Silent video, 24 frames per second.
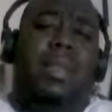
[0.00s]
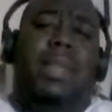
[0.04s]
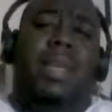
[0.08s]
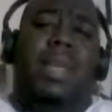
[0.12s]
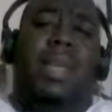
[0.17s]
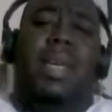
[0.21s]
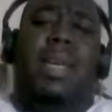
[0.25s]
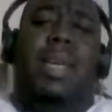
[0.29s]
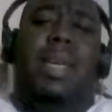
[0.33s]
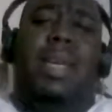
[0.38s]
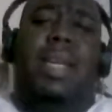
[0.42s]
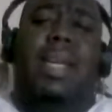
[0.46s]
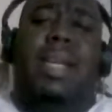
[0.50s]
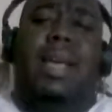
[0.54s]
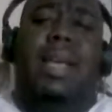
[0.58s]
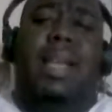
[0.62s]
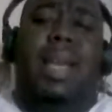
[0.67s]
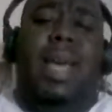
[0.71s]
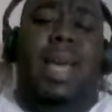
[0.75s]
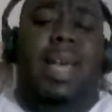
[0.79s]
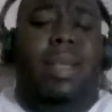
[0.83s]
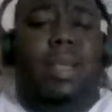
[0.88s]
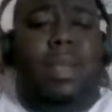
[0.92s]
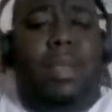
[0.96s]
But
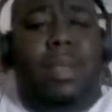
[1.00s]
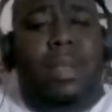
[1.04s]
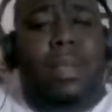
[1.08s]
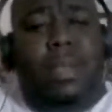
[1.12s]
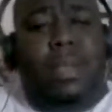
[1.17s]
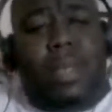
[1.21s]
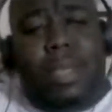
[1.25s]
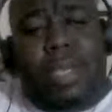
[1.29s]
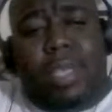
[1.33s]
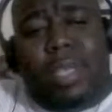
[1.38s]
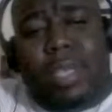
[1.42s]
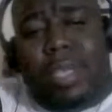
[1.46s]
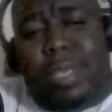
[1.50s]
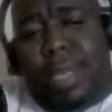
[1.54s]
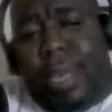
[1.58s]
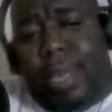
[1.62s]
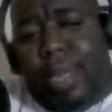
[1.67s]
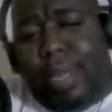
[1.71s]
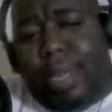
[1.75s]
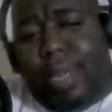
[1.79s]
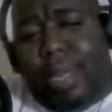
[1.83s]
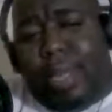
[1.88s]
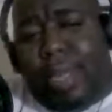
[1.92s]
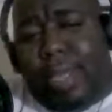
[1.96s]
the Atlantic goes on
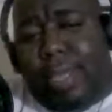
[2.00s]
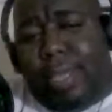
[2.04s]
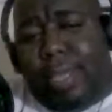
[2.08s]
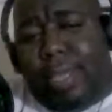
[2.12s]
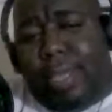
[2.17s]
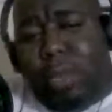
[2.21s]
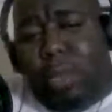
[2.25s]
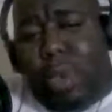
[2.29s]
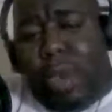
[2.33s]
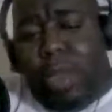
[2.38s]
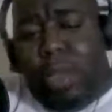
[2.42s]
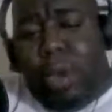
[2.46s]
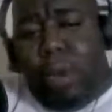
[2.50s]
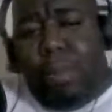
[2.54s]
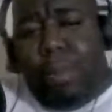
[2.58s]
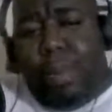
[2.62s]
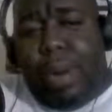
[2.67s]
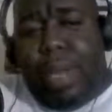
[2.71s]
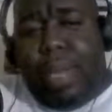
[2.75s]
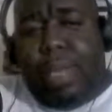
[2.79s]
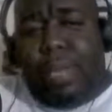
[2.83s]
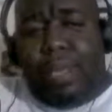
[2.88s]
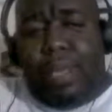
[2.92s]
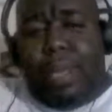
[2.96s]
to say that as a
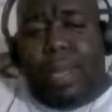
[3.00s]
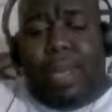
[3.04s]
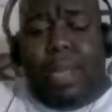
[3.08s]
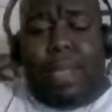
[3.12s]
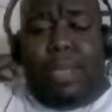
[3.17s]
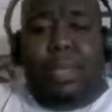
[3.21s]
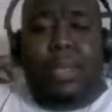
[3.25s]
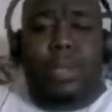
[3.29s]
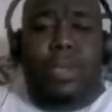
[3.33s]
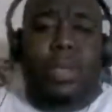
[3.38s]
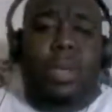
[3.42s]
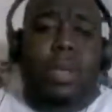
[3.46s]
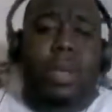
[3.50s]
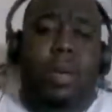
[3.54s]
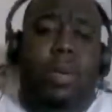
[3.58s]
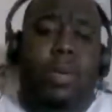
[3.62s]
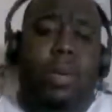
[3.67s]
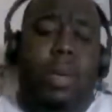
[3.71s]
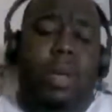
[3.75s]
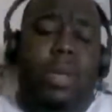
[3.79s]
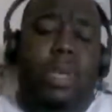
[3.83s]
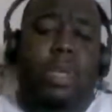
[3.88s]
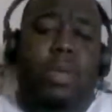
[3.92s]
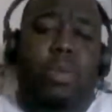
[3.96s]
radio
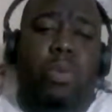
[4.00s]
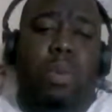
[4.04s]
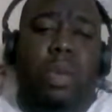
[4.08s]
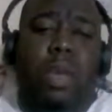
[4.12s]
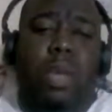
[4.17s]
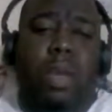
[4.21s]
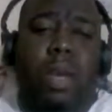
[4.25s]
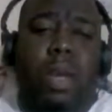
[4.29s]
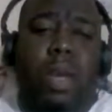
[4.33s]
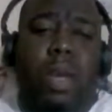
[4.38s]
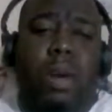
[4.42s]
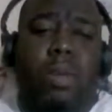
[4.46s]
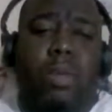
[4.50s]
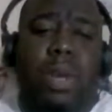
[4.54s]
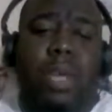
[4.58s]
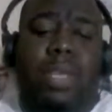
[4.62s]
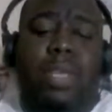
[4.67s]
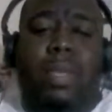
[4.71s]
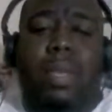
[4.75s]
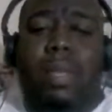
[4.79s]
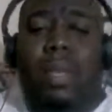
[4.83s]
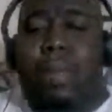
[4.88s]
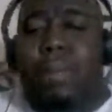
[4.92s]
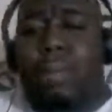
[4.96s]
broadcaster, Rush
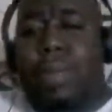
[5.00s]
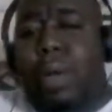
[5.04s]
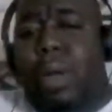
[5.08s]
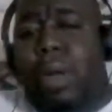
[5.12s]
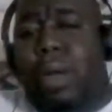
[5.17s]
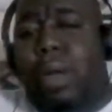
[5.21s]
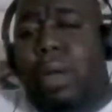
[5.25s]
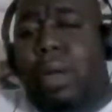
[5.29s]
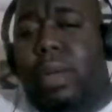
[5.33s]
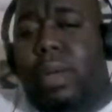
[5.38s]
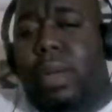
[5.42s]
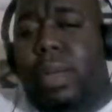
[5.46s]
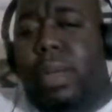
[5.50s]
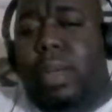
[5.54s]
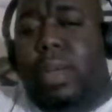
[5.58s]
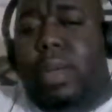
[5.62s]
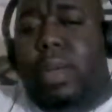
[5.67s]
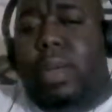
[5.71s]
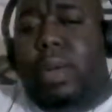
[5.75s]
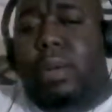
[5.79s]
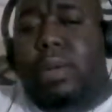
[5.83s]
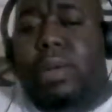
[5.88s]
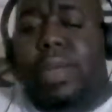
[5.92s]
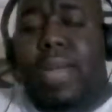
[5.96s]
Limbaugh,
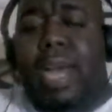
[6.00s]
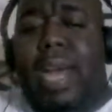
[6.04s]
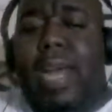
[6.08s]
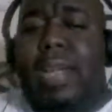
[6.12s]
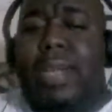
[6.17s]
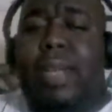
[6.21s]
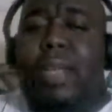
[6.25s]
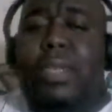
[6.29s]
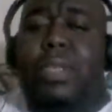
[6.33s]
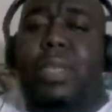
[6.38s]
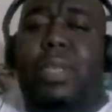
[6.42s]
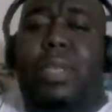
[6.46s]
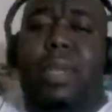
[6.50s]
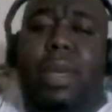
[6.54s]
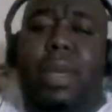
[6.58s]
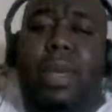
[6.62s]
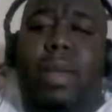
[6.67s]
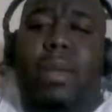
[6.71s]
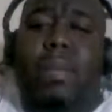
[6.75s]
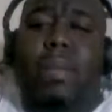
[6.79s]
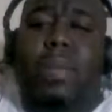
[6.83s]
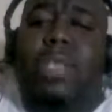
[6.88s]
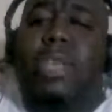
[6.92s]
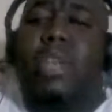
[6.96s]
who died
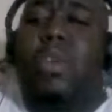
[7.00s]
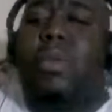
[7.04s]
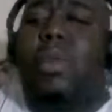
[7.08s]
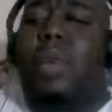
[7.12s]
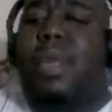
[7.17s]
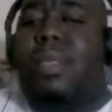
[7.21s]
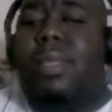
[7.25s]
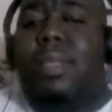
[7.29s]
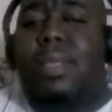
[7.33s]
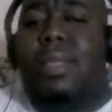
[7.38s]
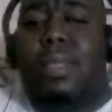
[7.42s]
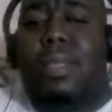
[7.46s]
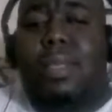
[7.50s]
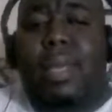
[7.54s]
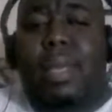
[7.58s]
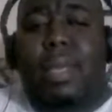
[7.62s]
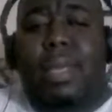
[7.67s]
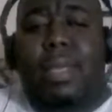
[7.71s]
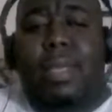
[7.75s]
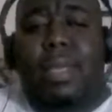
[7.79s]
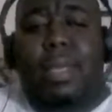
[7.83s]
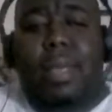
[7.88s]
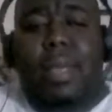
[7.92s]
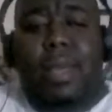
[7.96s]
yesterday, was a great
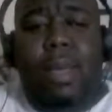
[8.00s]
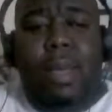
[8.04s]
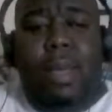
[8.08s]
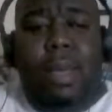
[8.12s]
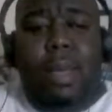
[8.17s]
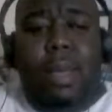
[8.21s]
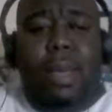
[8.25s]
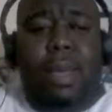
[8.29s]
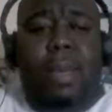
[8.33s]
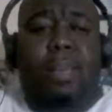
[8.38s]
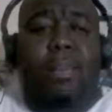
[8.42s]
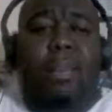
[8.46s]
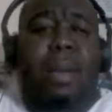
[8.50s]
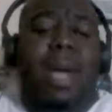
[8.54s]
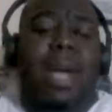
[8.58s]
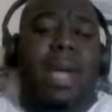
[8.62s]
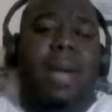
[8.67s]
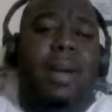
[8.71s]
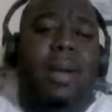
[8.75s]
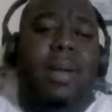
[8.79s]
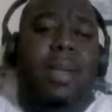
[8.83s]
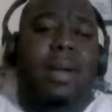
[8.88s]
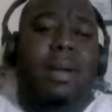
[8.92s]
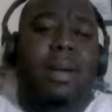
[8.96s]
success. He
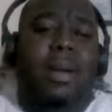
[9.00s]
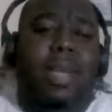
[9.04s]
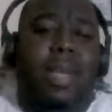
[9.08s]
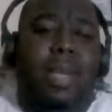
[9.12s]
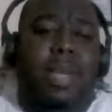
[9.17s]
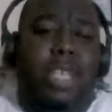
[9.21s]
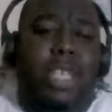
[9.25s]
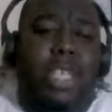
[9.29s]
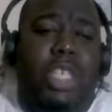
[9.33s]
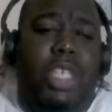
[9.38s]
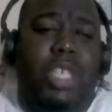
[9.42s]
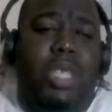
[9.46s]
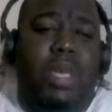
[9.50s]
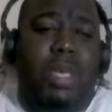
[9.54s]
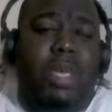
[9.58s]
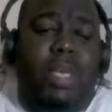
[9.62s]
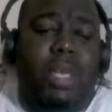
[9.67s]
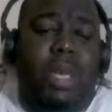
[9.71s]
pioneered his